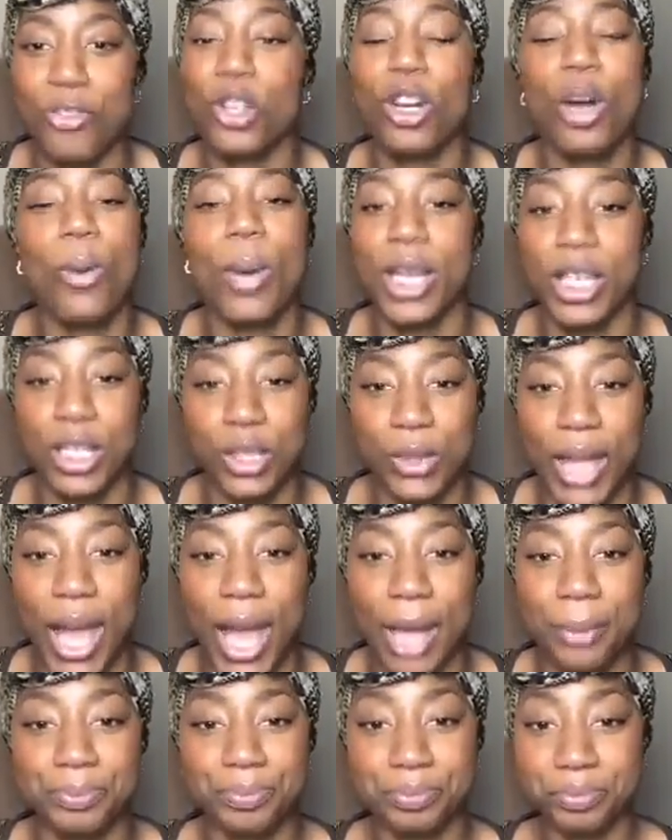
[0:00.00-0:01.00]
You don't want to do
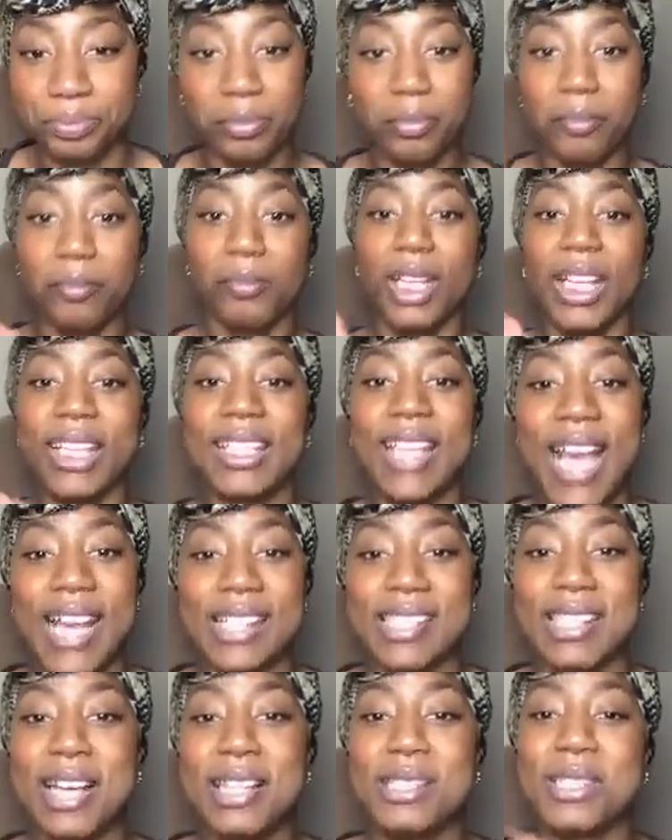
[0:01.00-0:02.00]
that.
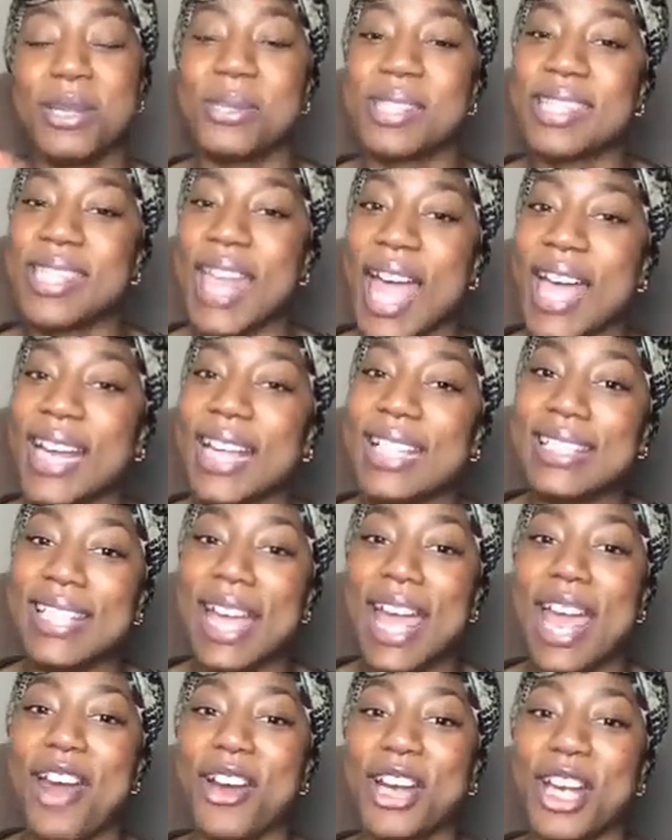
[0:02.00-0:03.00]
Yes, so
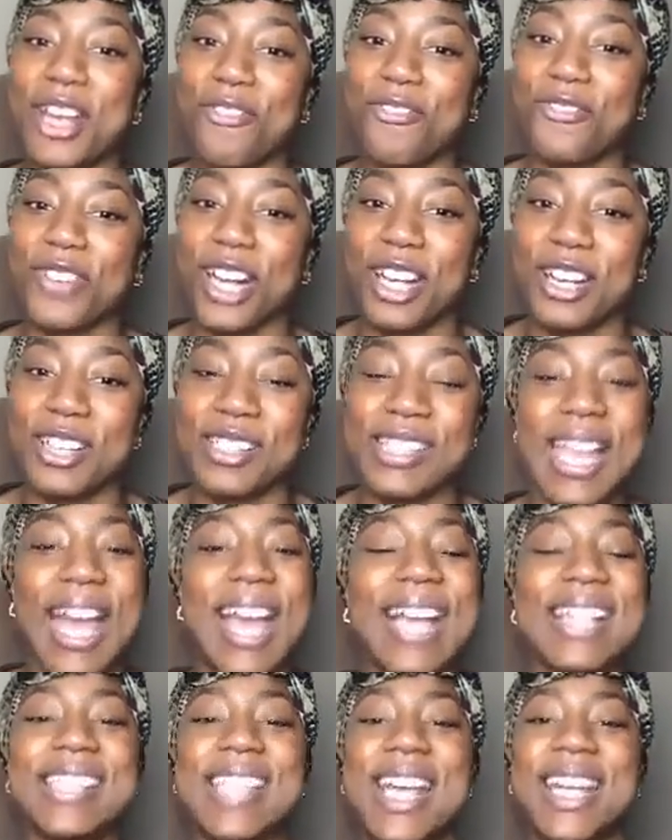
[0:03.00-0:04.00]
sanitary first.
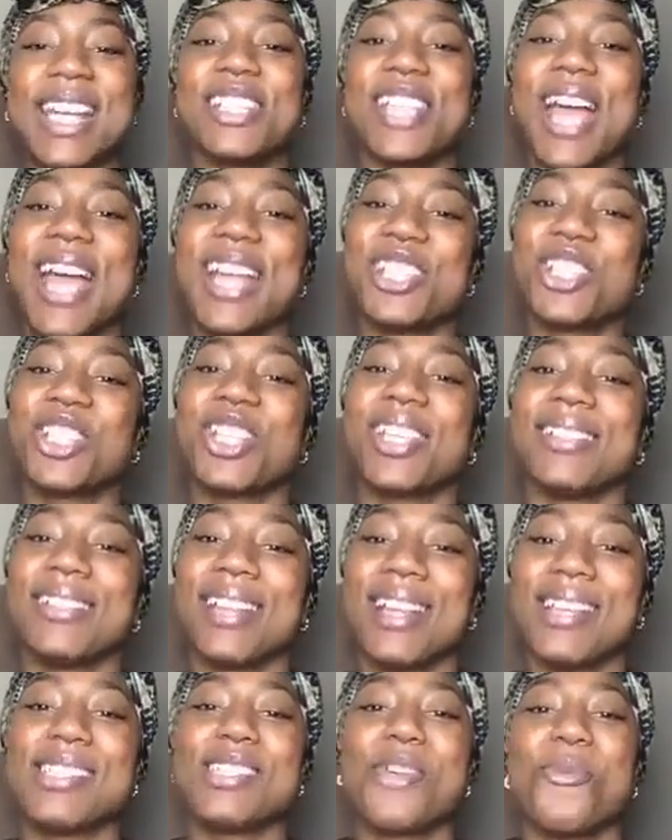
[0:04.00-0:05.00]

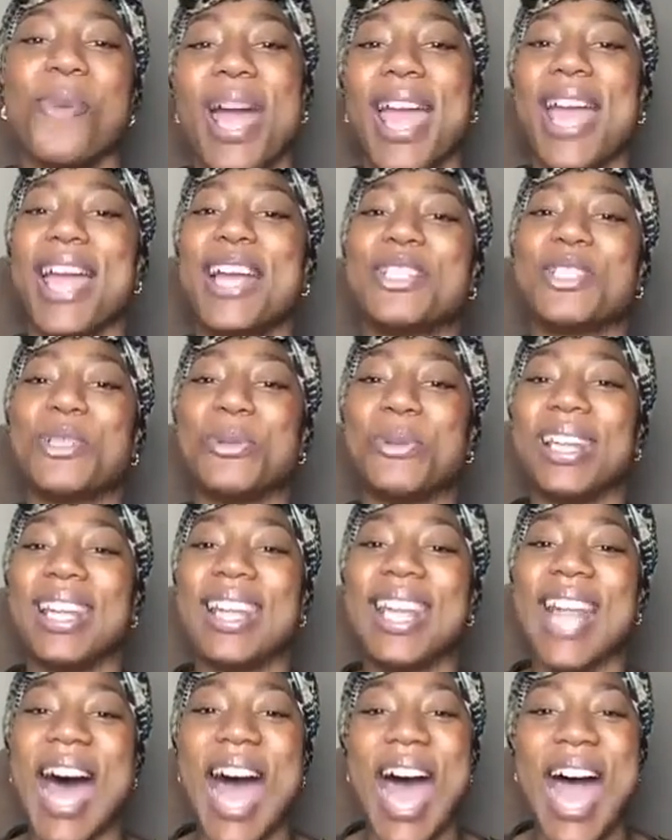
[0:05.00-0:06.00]
Sanitation is the way to
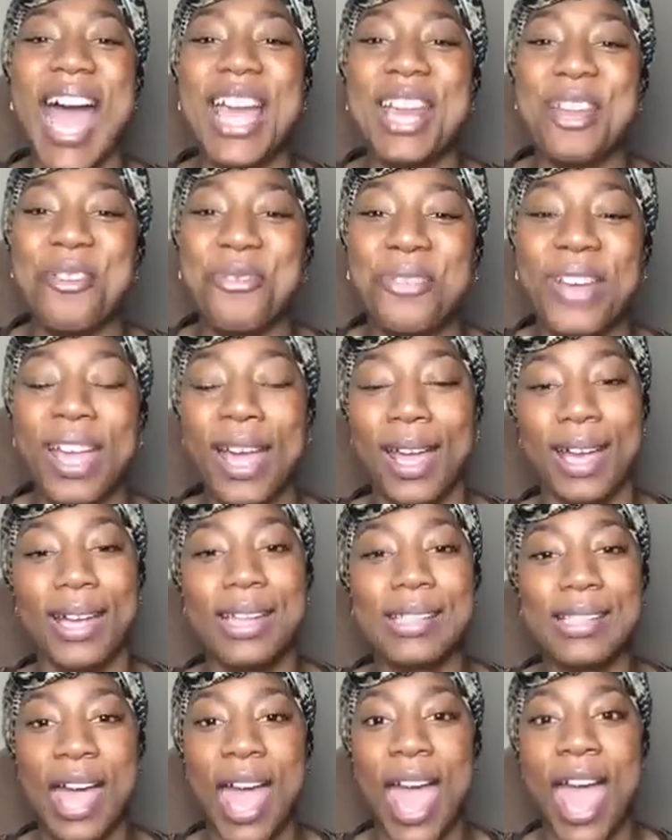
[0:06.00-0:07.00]
life. It
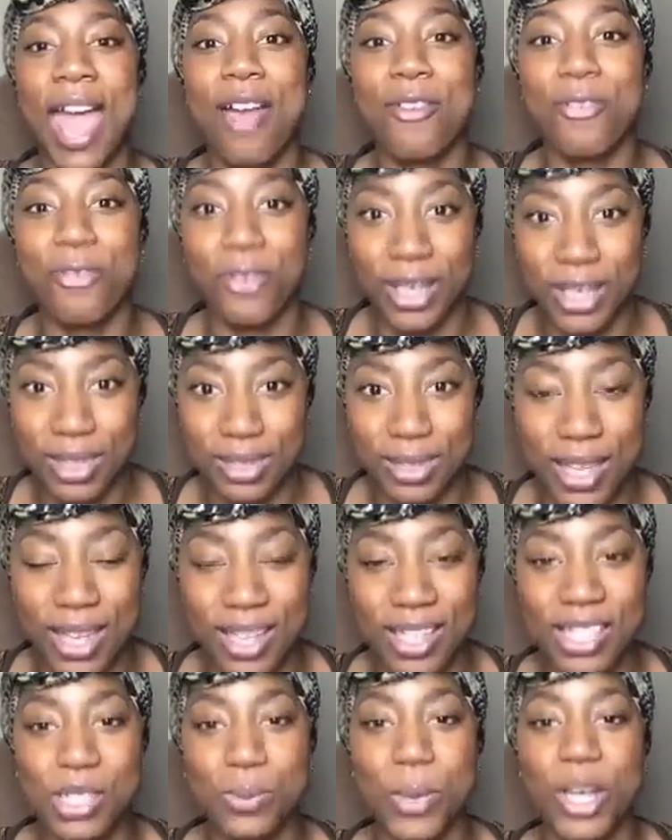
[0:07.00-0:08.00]
is
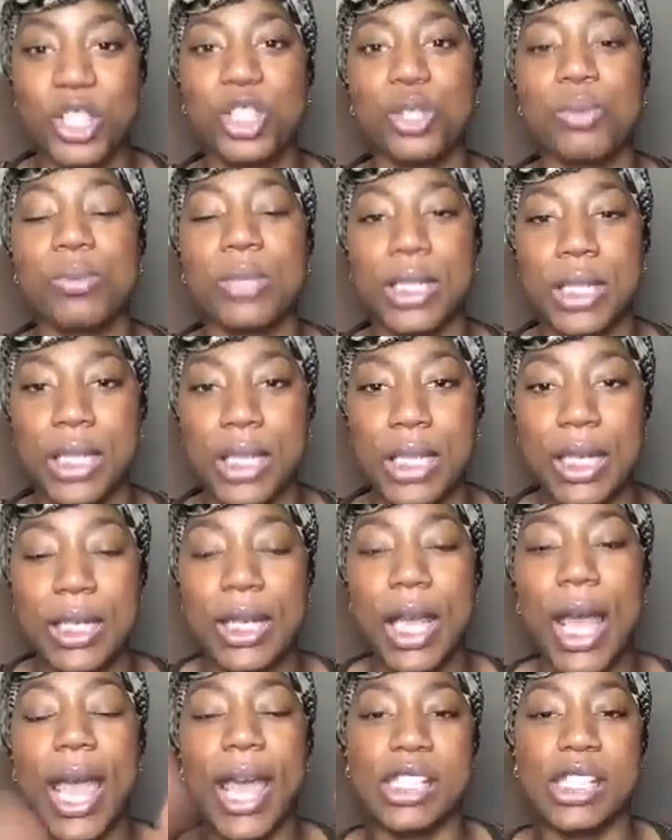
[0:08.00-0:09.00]
everything. It is what you
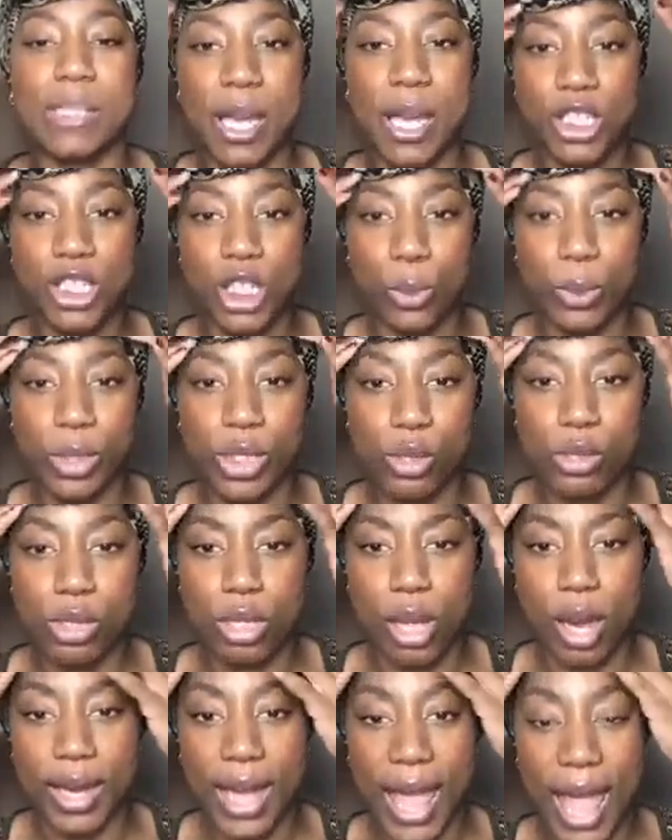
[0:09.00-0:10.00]
need, especially when you
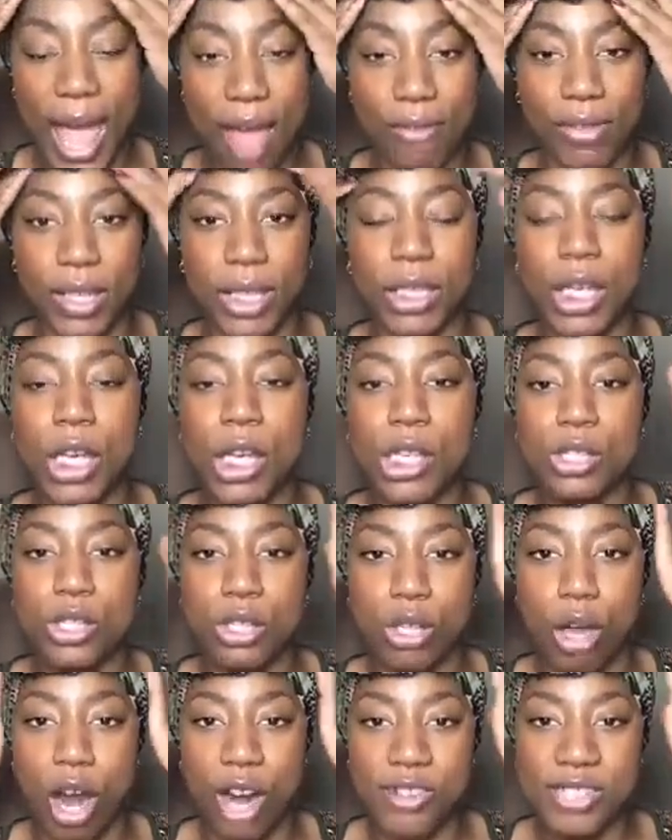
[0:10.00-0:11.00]
start having
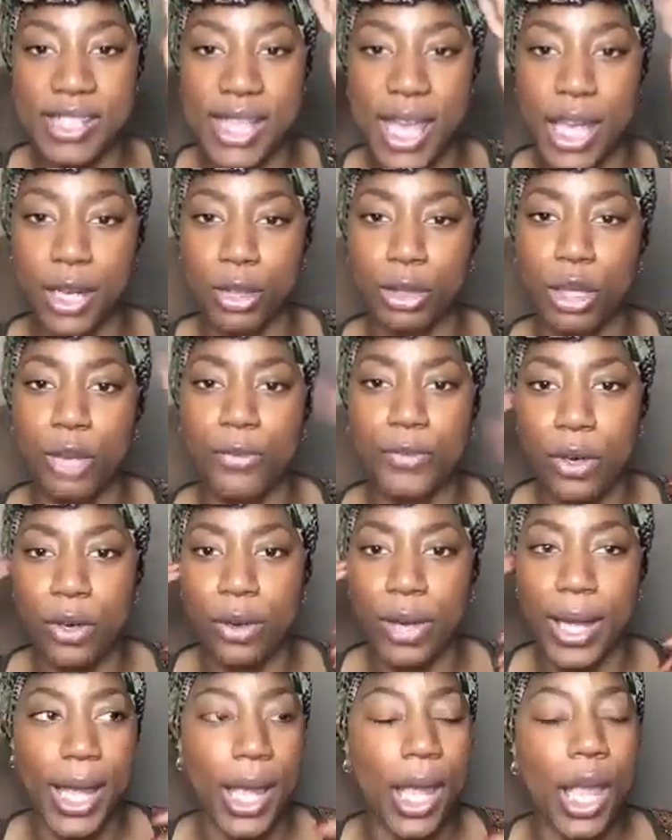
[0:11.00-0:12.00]
scarves laying on your
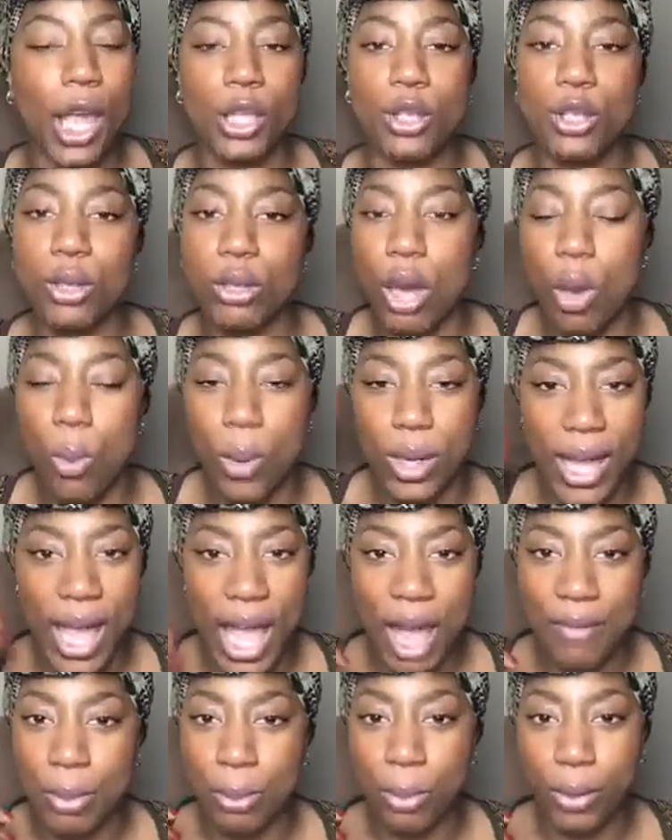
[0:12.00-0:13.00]
forehead. You don't want to
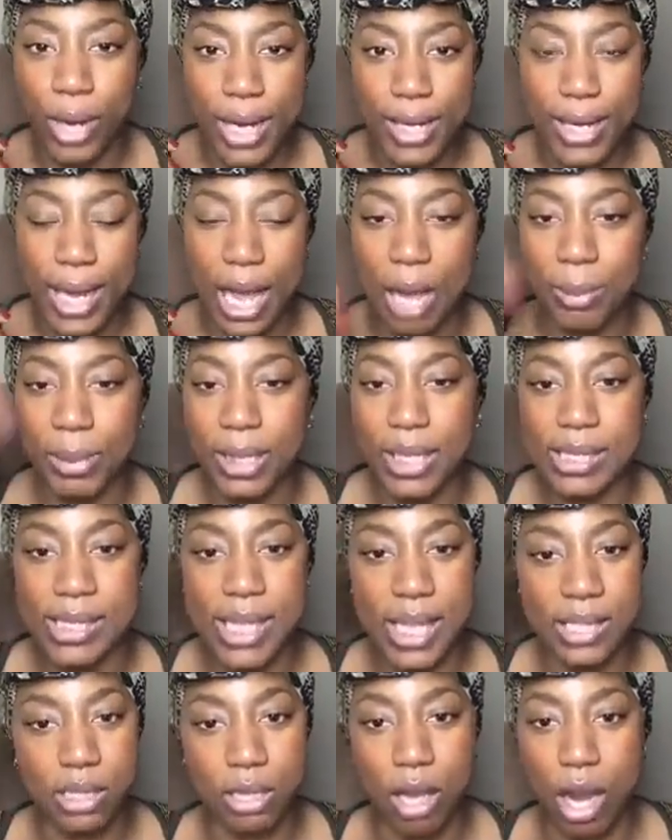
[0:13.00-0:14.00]
have a breakout because
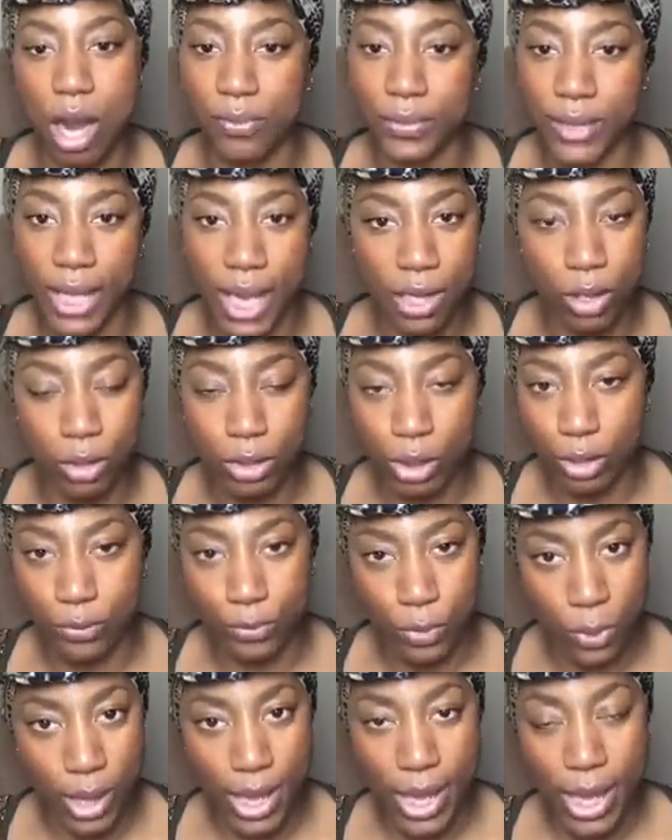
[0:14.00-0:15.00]
that scarf laid on your
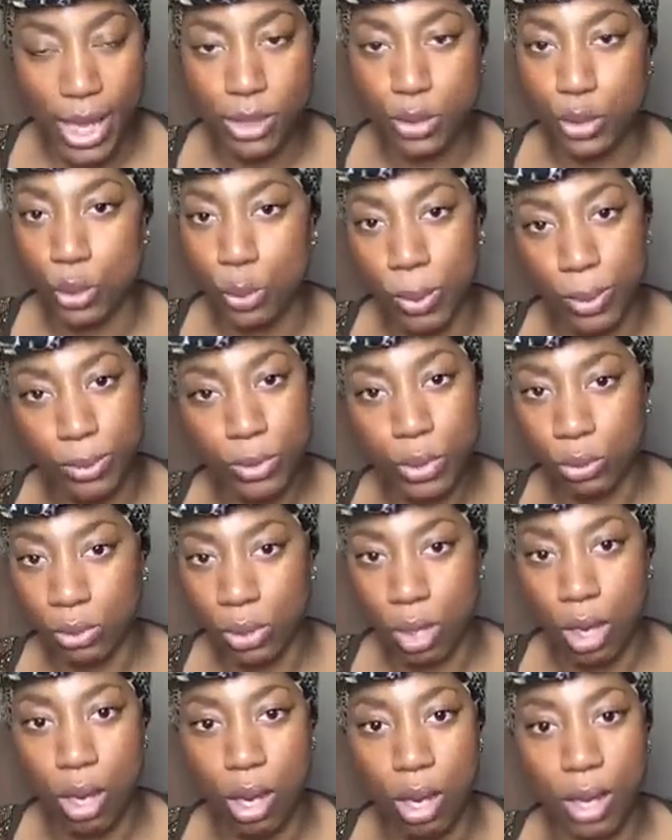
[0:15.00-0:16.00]
forehead too
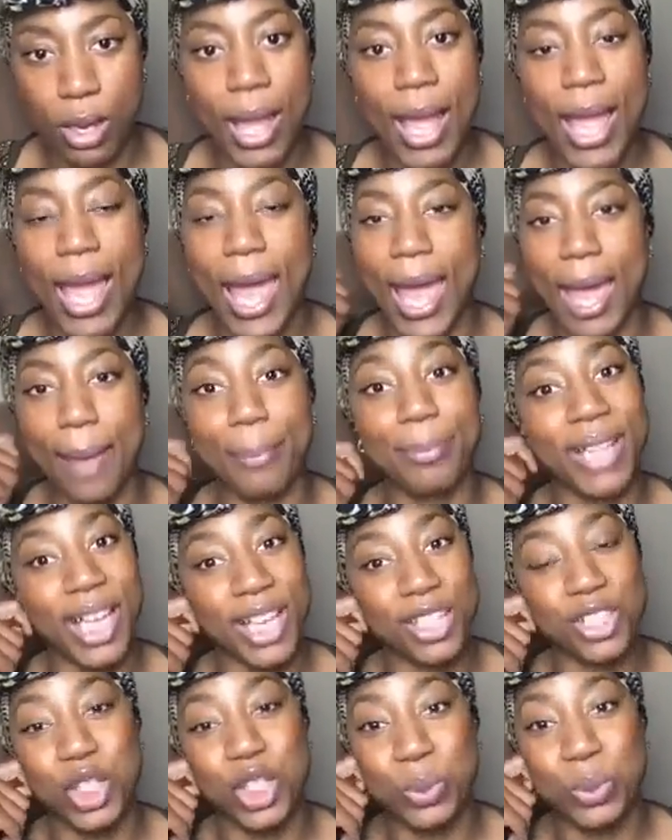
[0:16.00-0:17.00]
long and
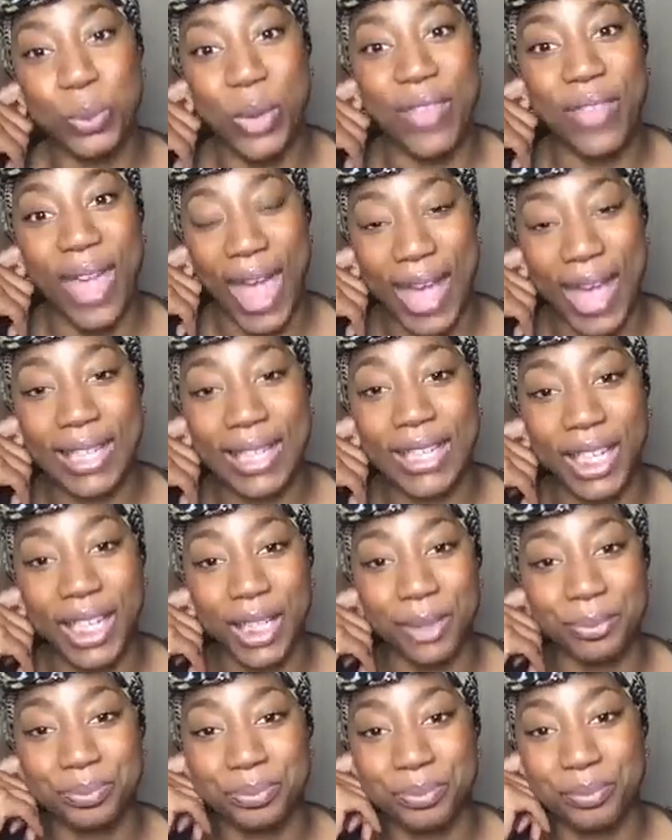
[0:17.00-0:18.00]
blessed you with
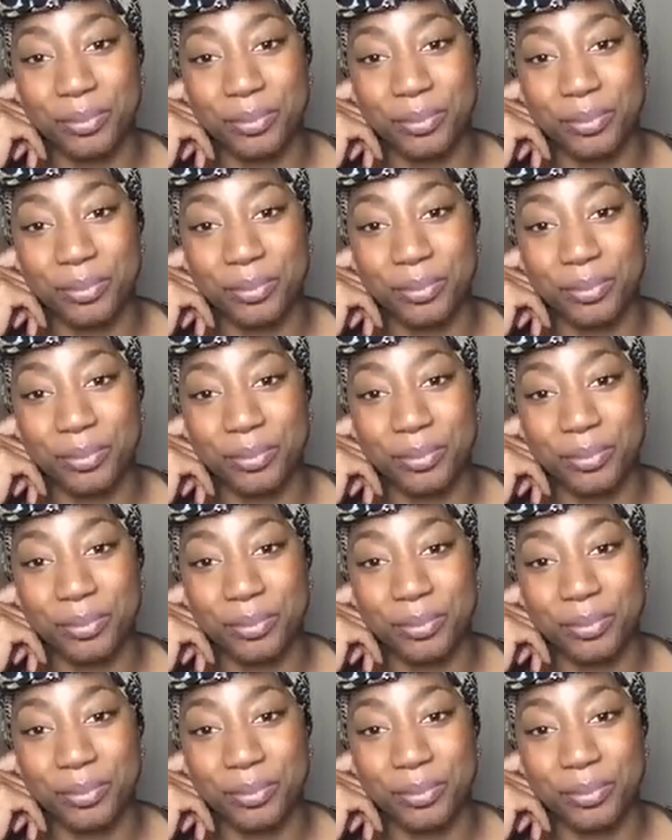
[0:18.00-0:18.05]
acne.